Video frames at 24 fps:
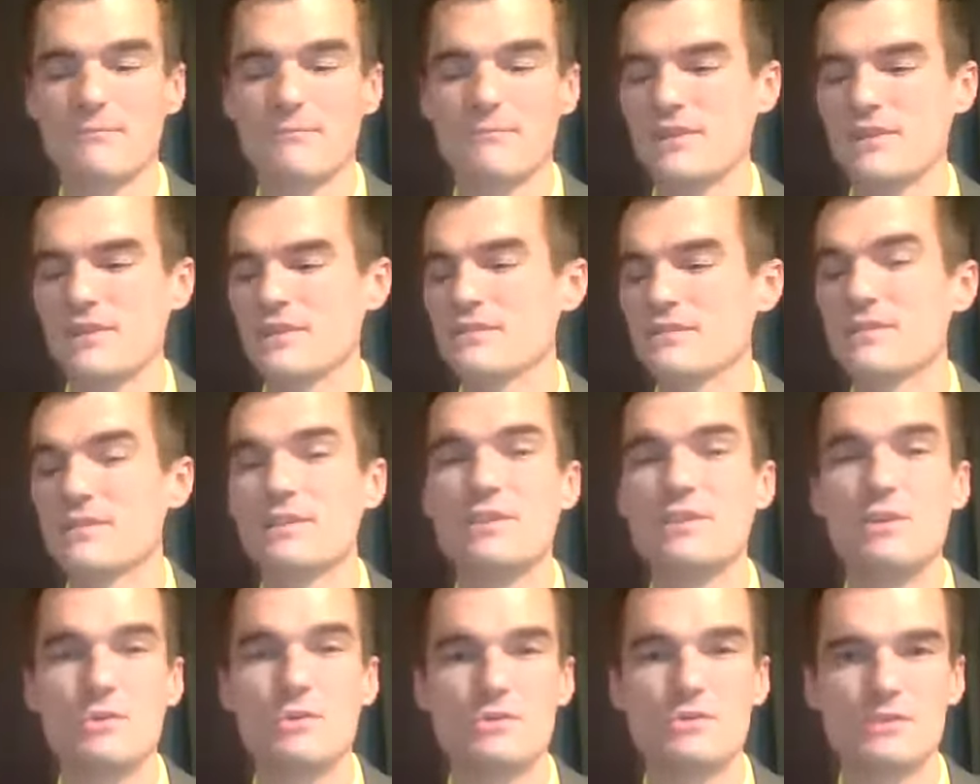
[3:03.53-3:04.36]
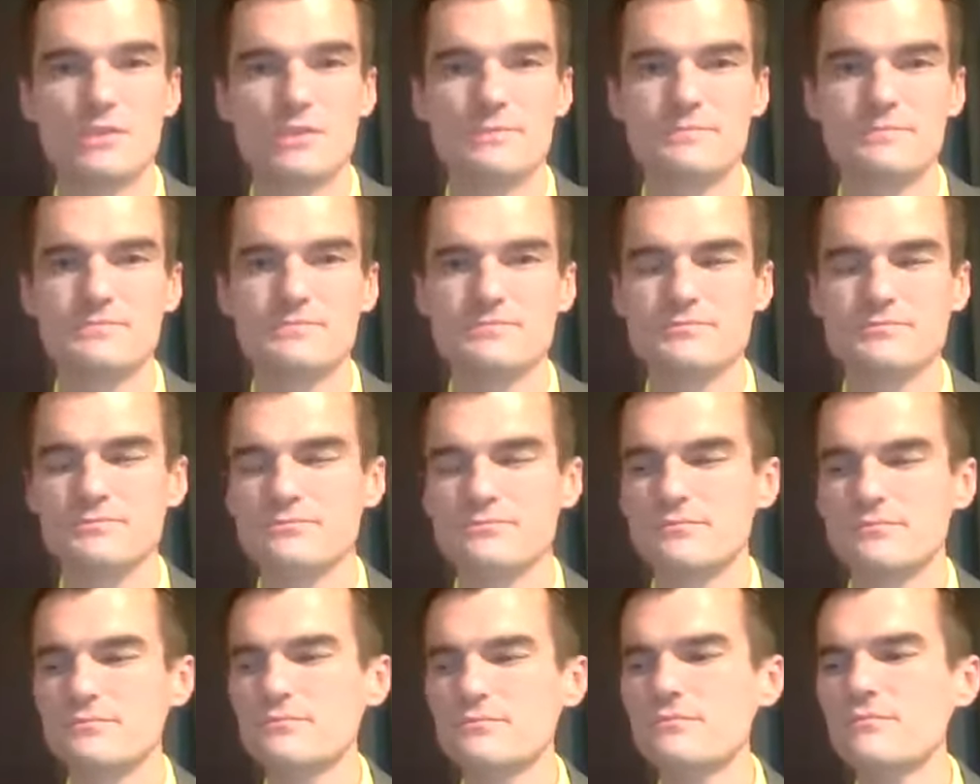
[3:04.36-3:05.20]
It's in Houston.
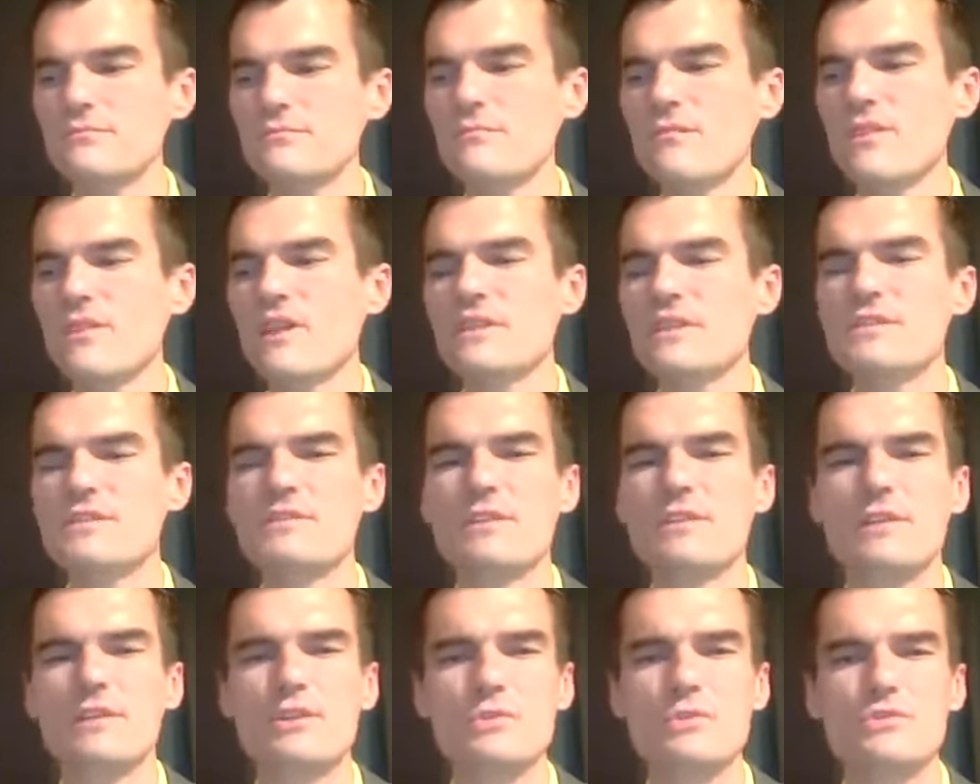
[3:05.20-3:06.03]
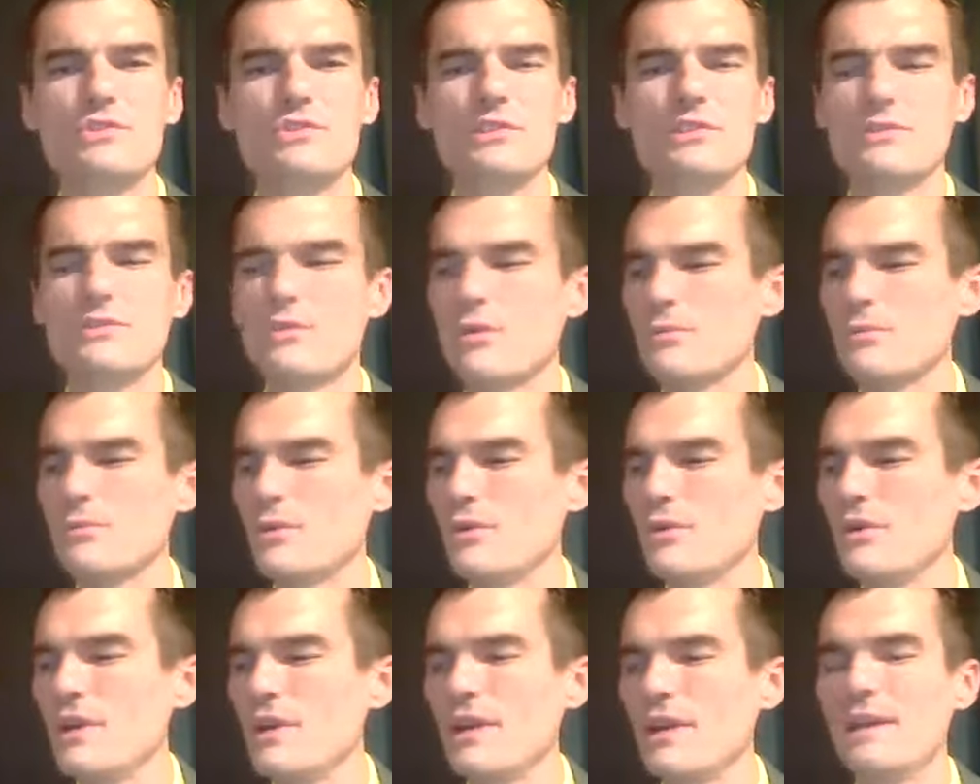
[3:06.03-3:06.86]
It's the Houston NORML
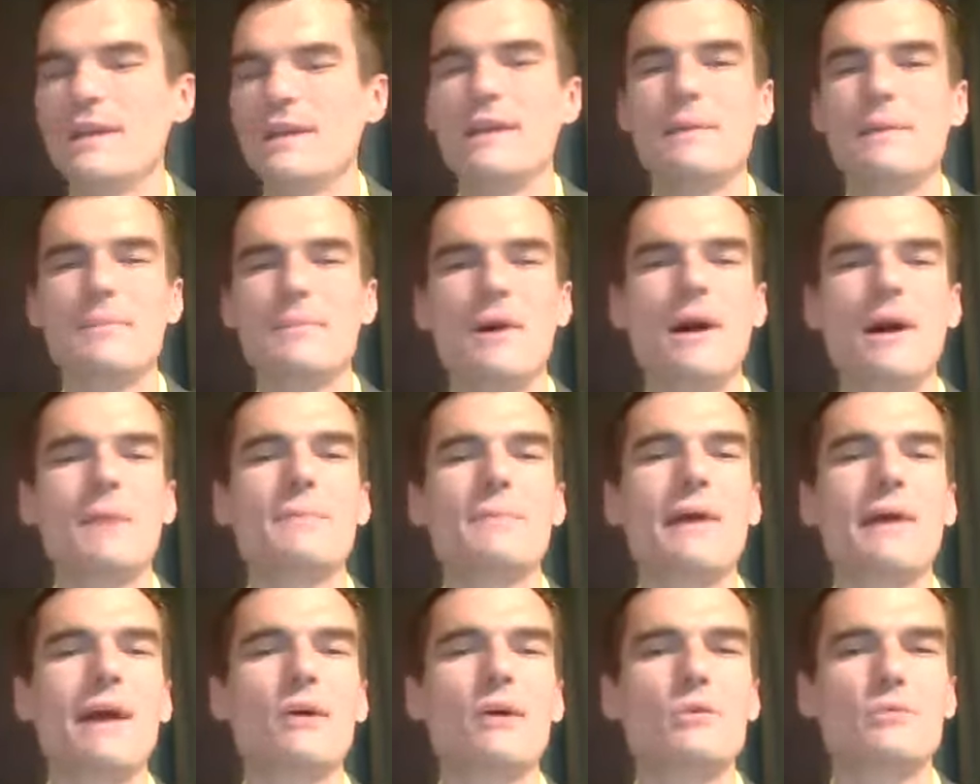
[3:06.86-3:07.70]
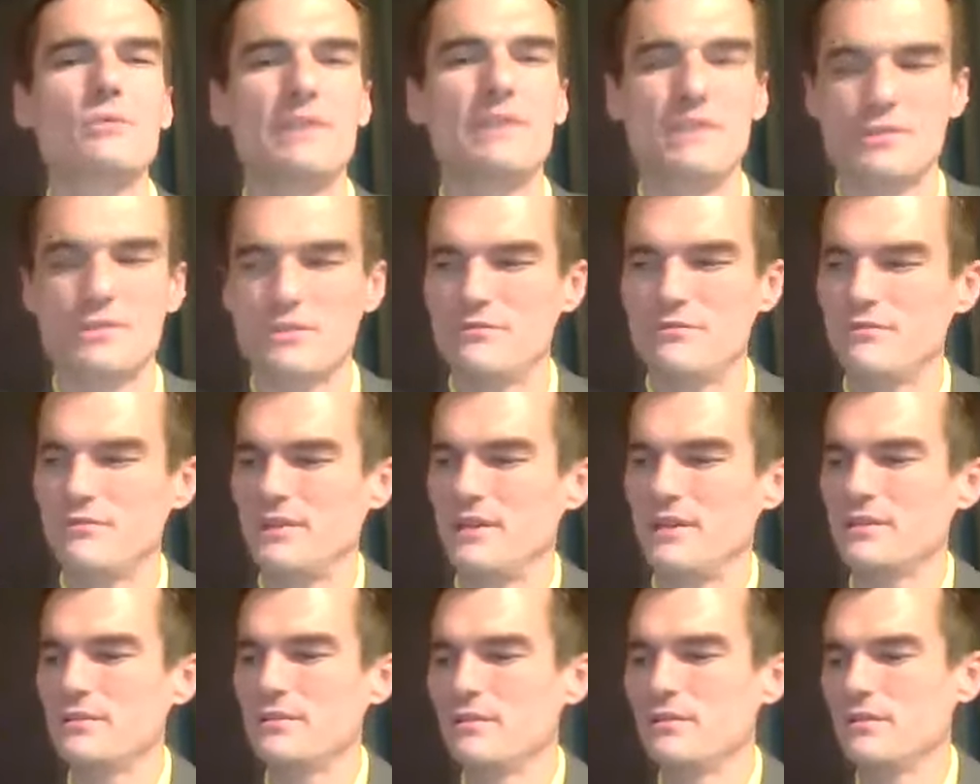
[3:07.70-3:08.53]
Hip Hop Outreach event,